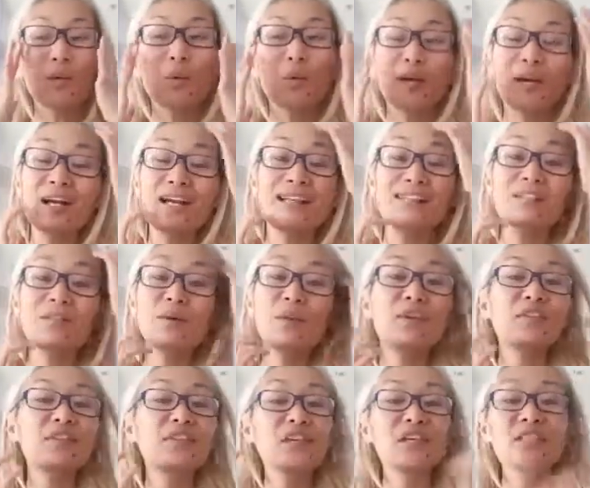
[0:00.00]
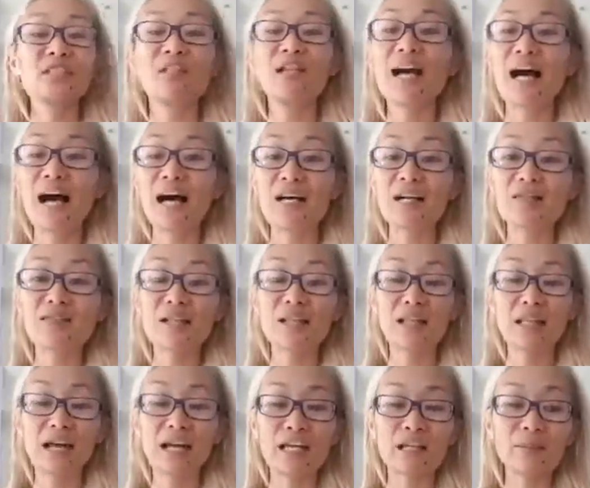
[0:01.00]
Whereas when things are out of
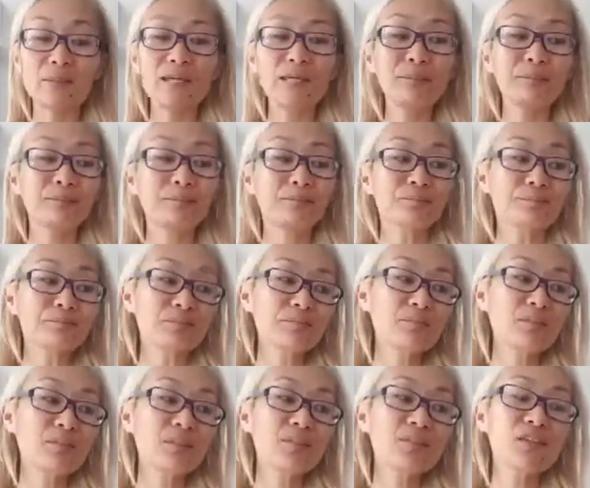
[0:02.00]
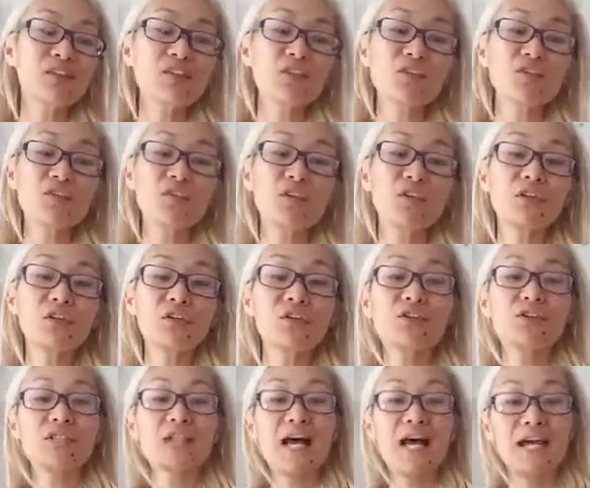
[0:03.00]
alignment, things feel a
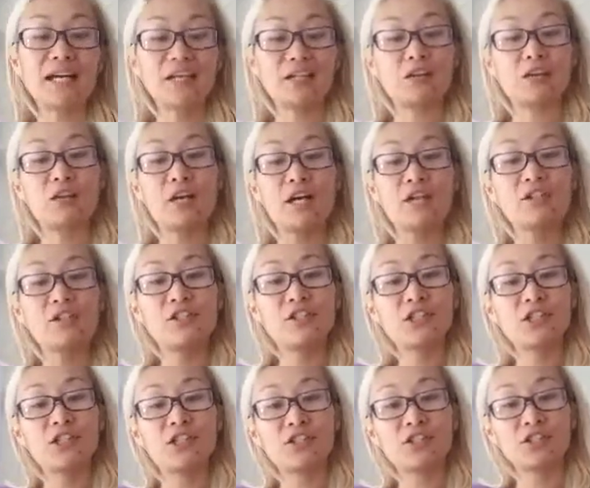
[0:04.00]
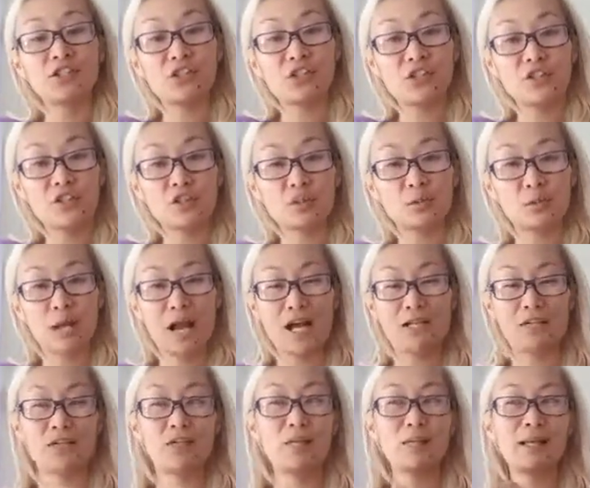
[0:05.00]
little tight. Your energy starts to
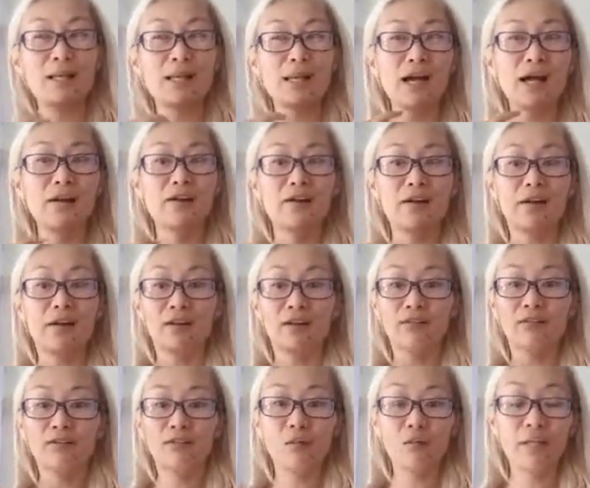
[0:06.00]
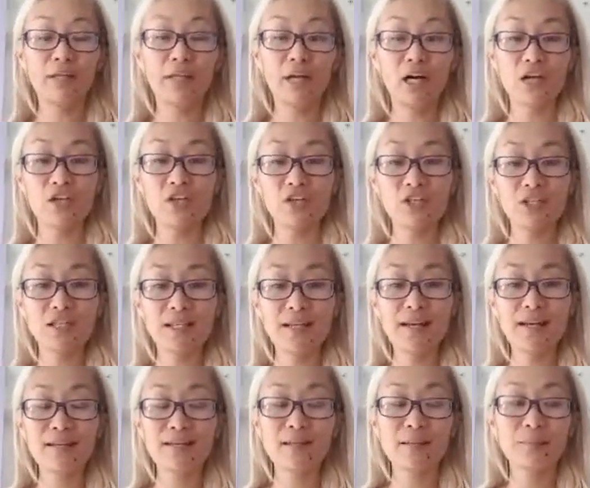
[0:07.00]
contract. You may not fully
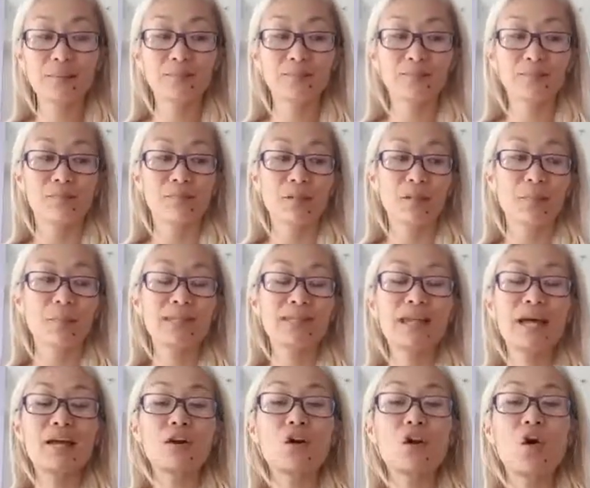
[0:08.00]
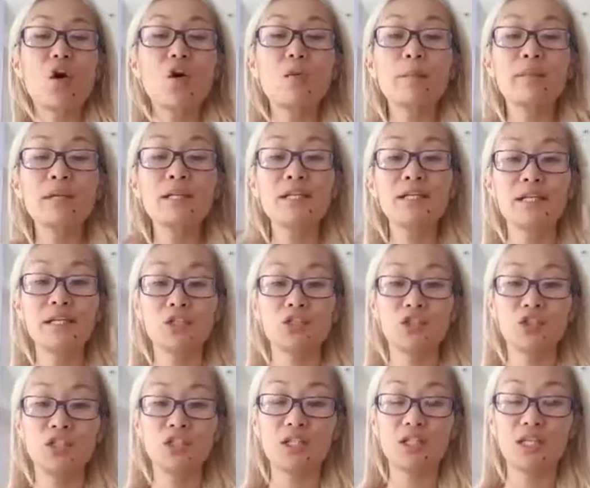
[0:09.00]
understand it, but that openness
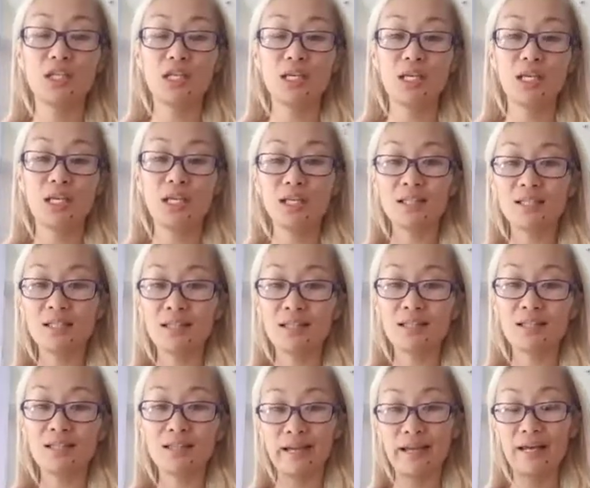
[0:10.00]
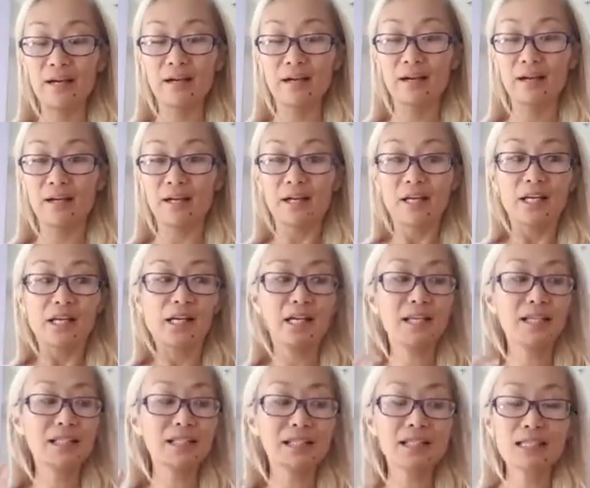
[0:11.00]
just isn't there.
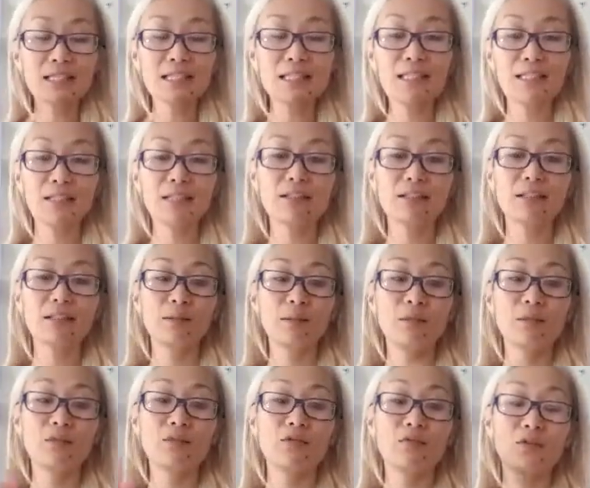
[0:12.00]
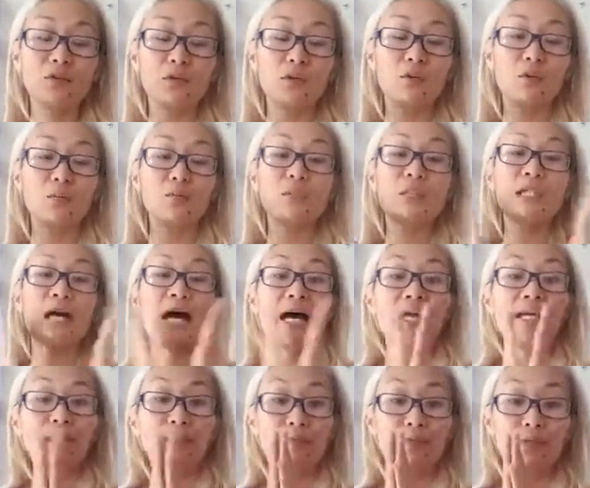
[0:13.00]
And it doesn't necessarily mean you feel
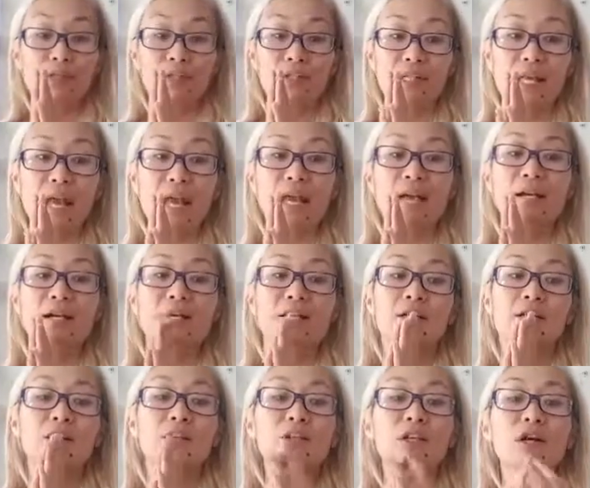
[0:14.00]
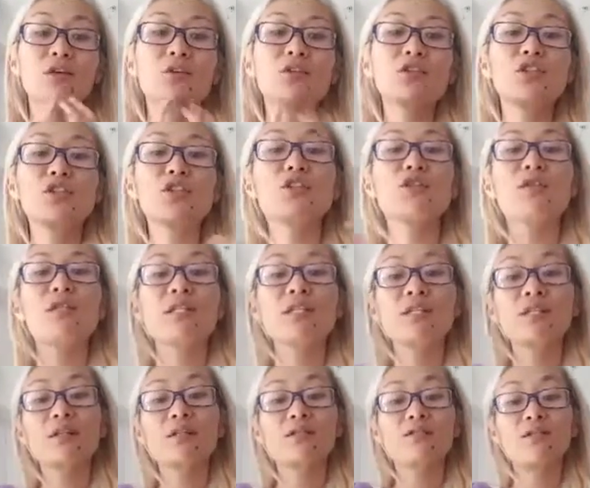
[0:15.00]
tight per se. You just don't
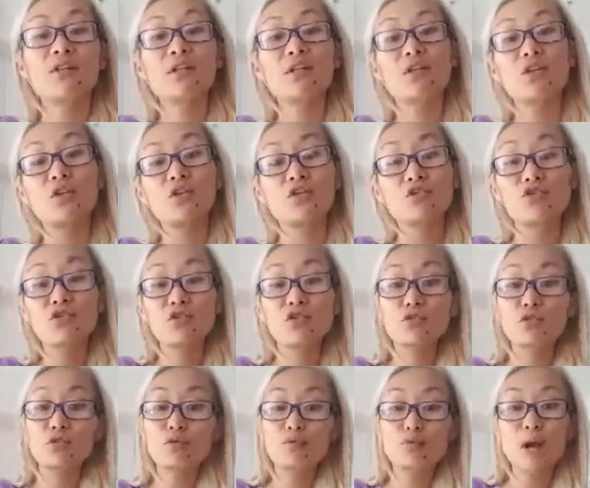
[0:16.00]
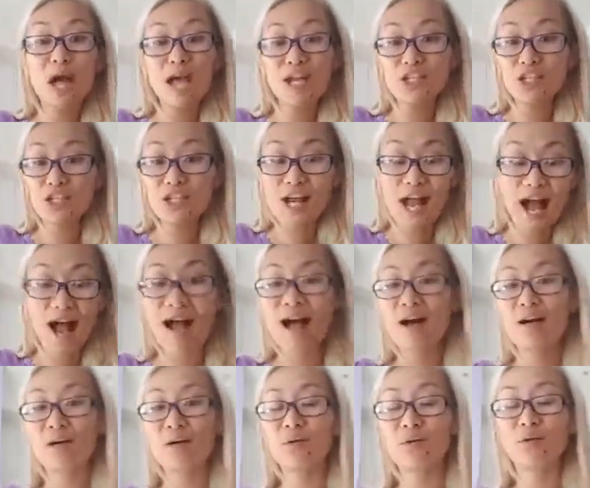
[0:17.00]
necessarily feel like you can stretch
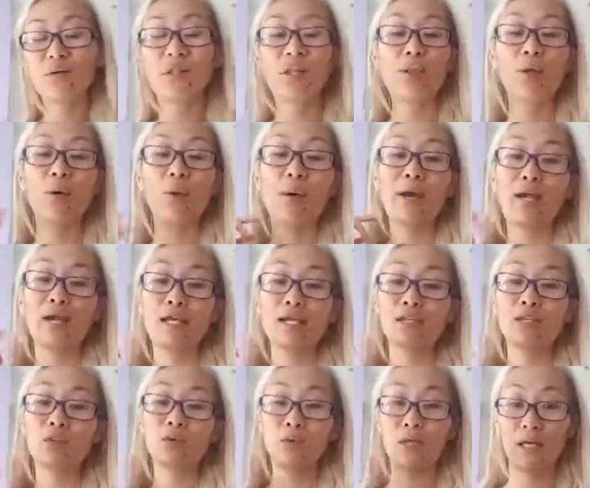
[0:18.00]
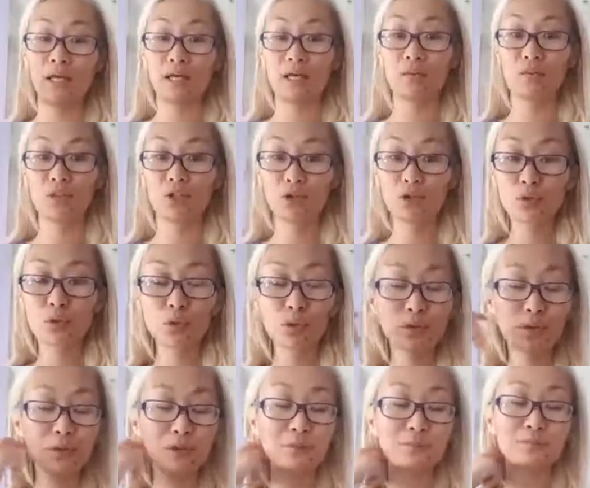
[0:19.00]
out the way you can with
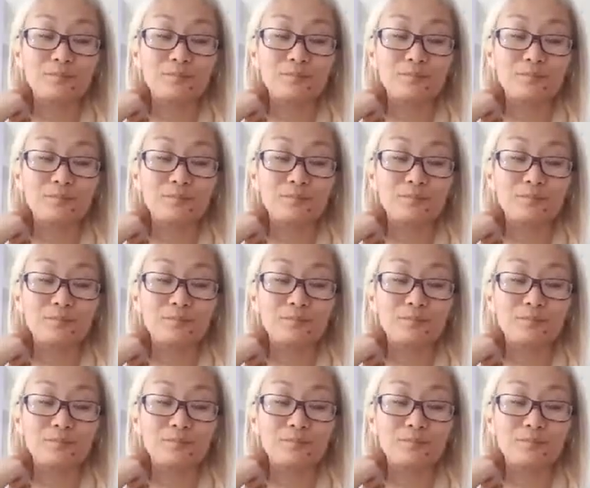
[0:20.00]
truth.